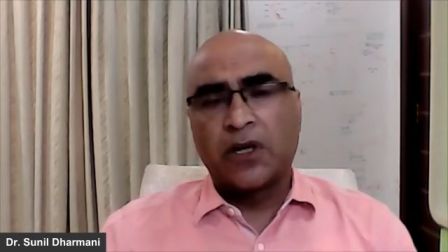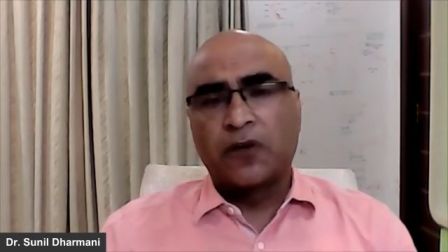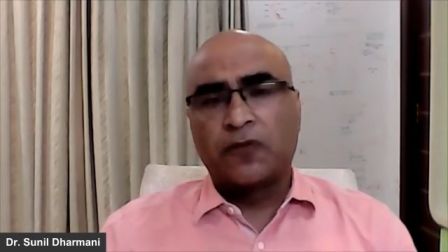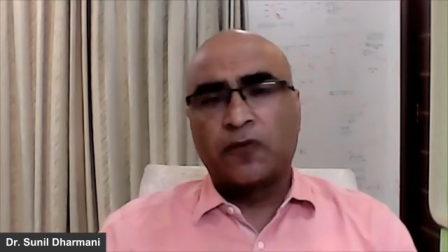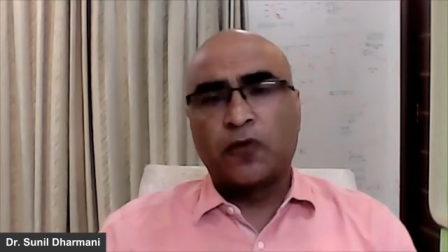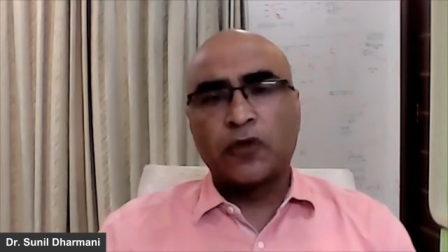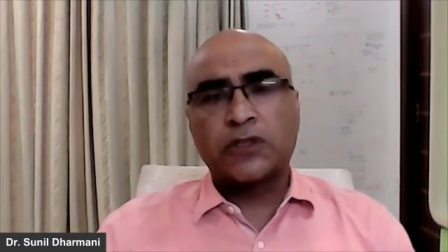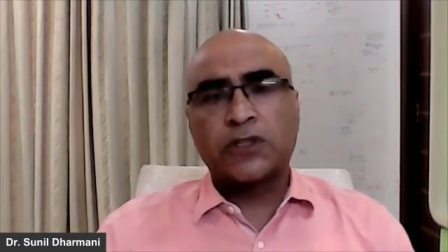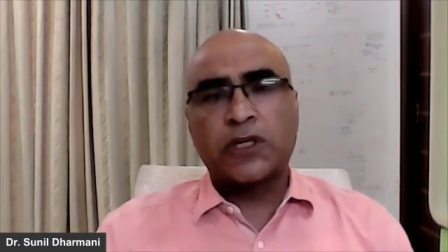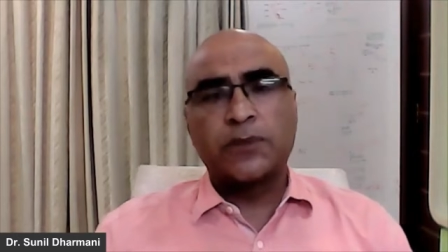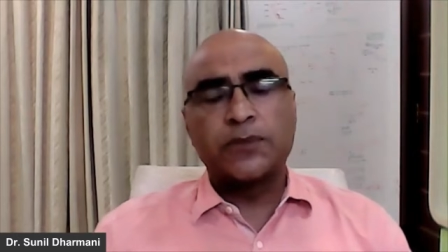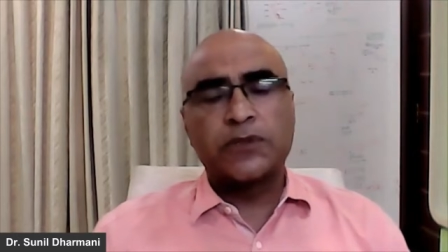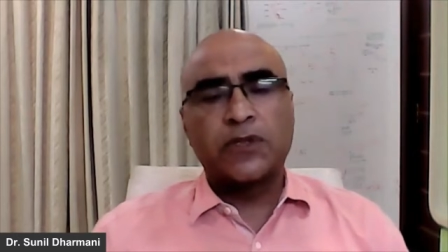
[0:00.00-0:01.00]
Fourth
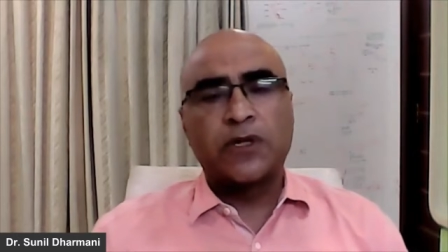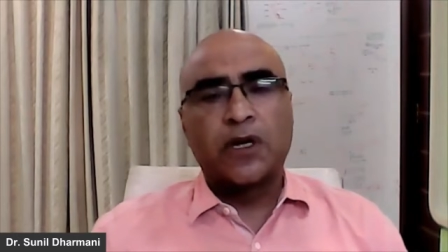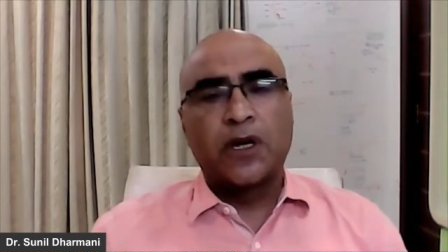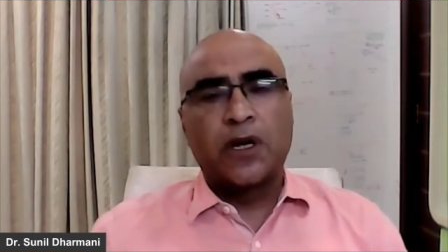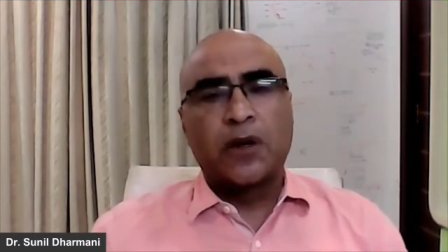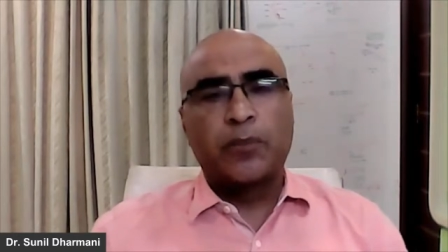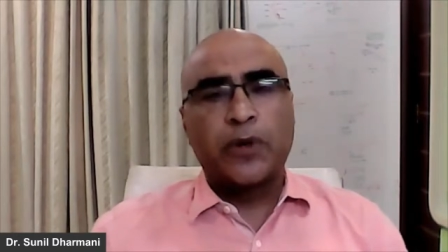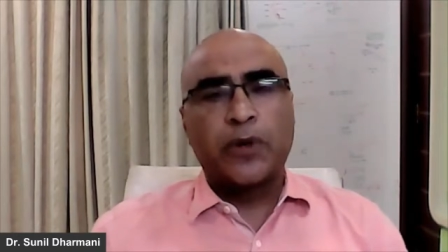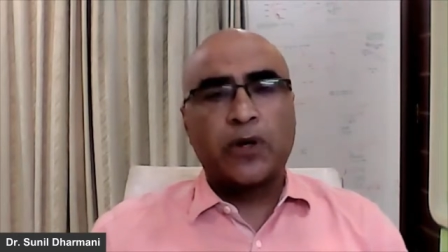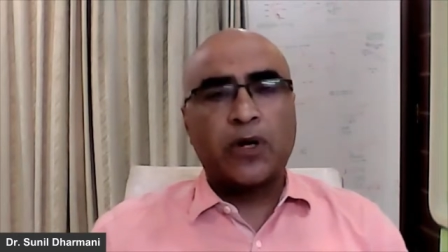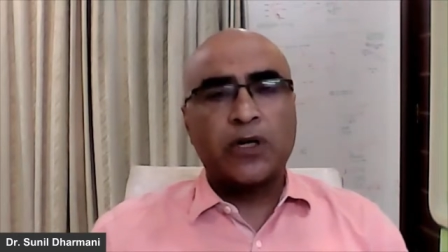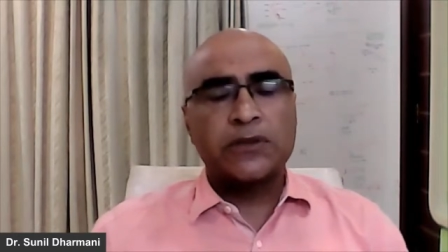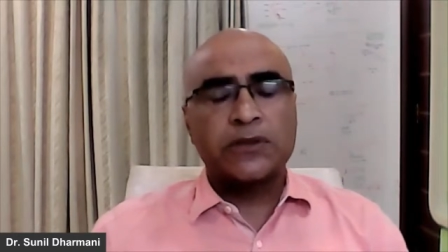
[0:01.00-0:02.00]
comes
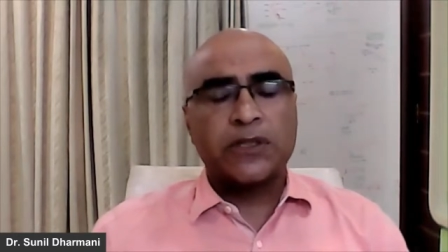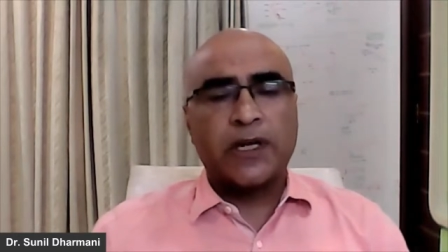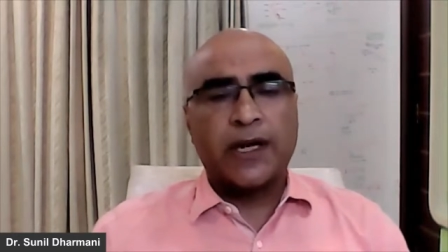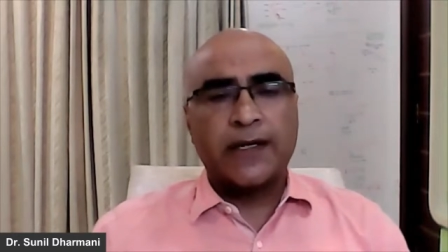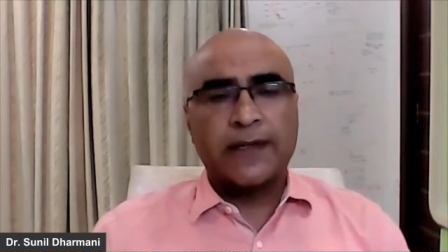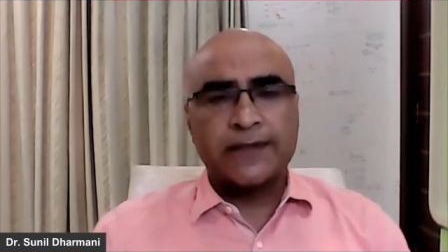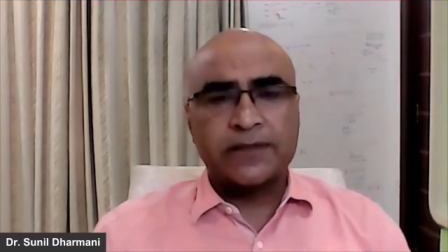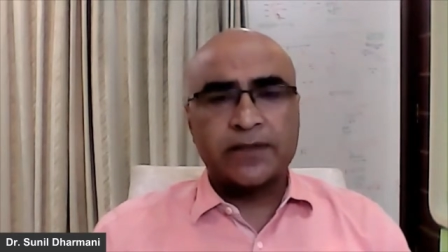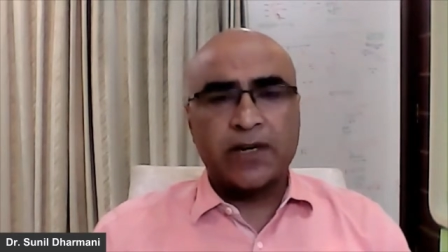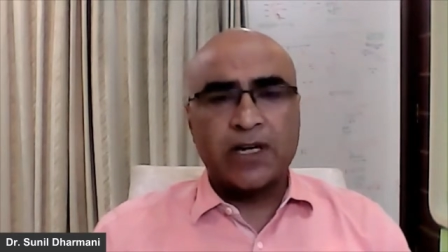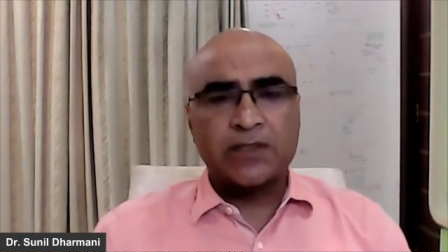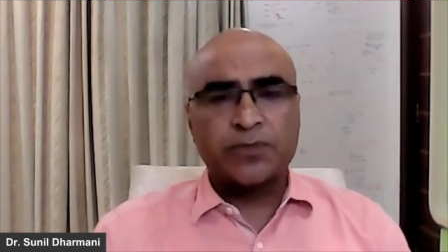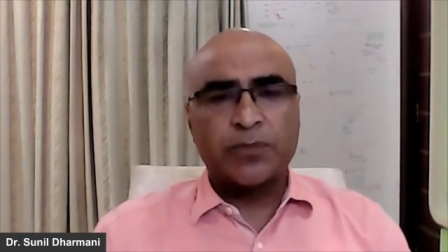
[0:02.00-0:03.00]
because it is
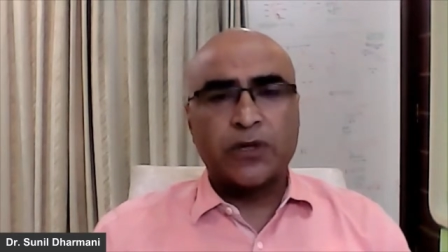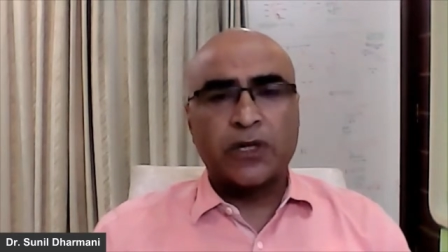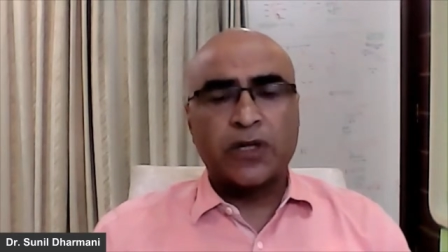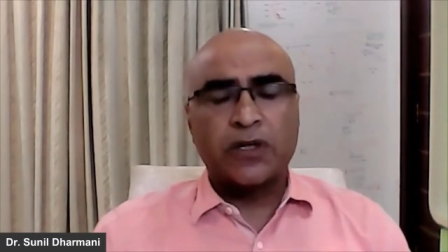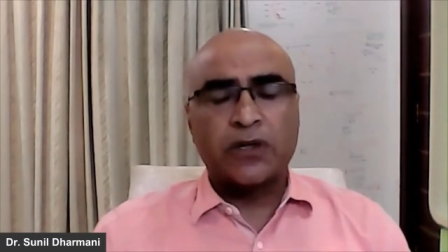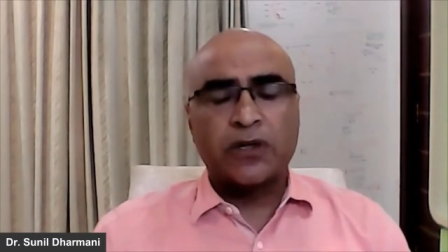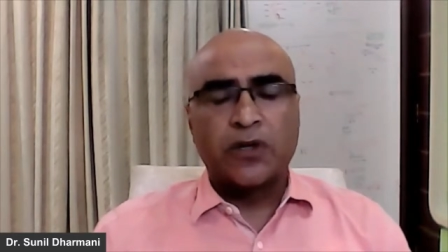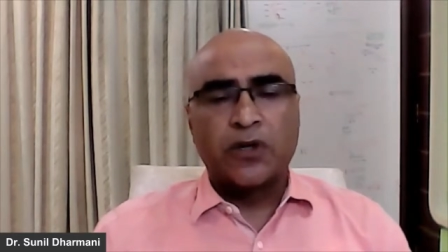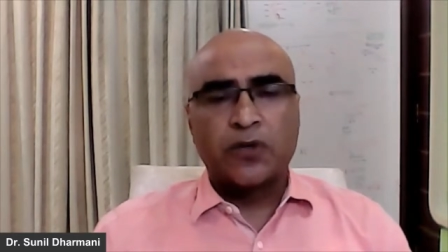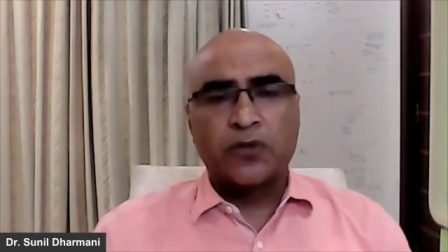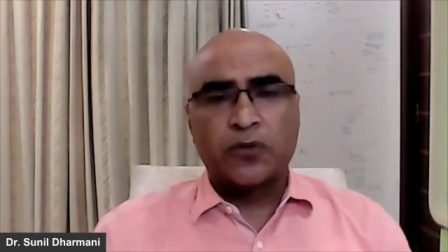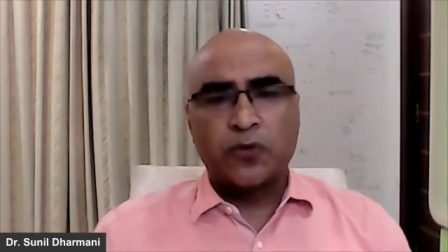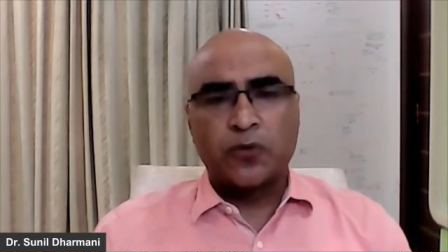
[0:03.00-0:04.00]
transmitted
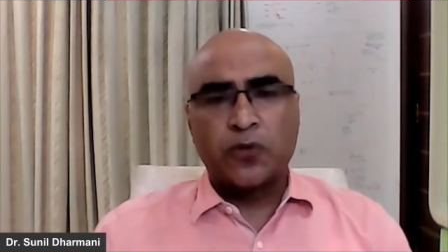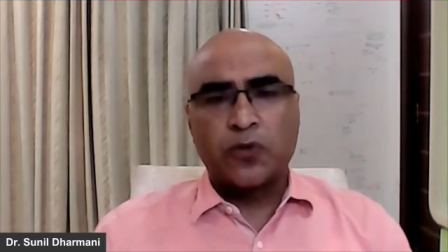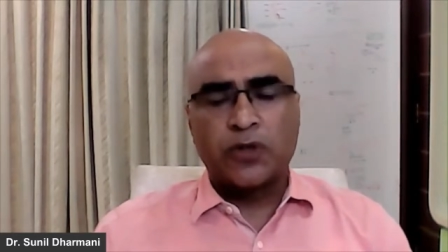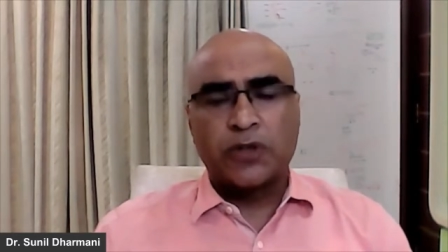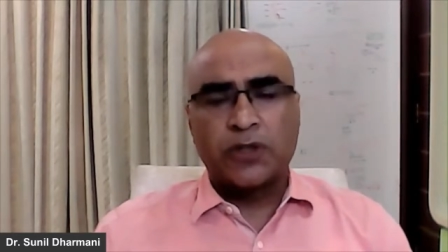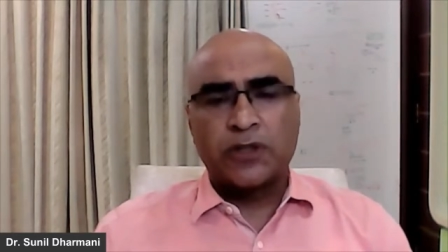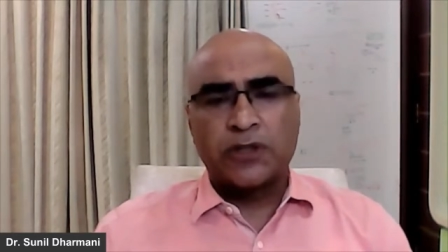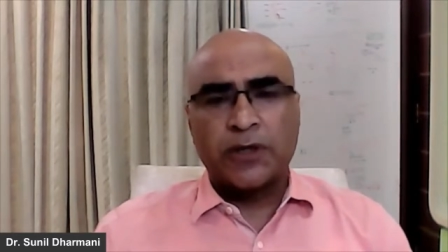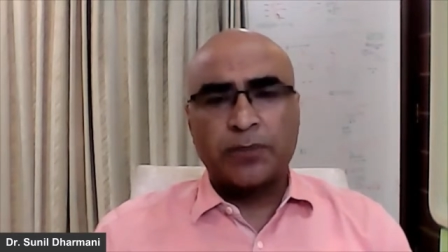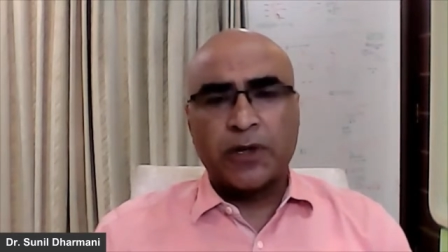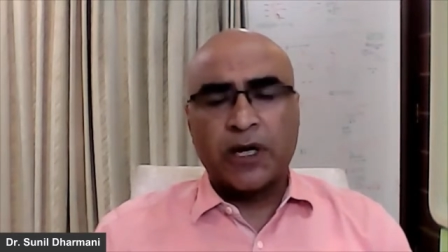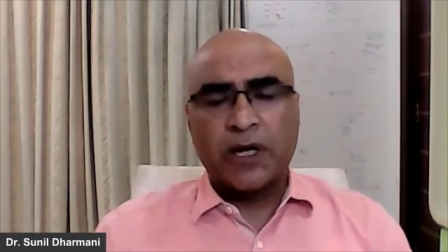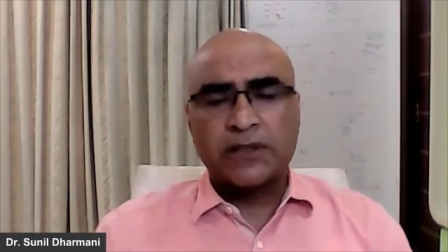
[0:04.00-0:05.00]
through the
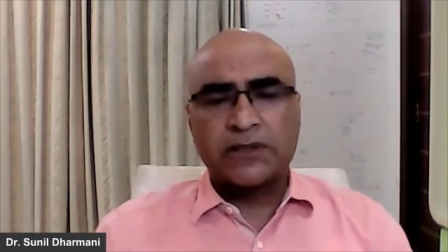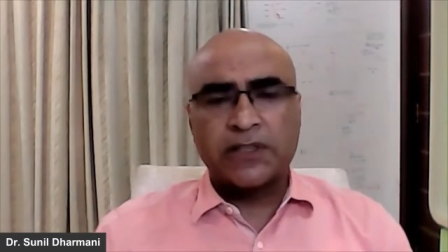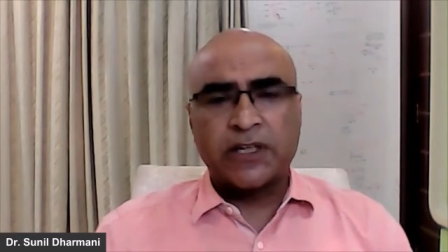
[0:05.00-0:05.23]
blood.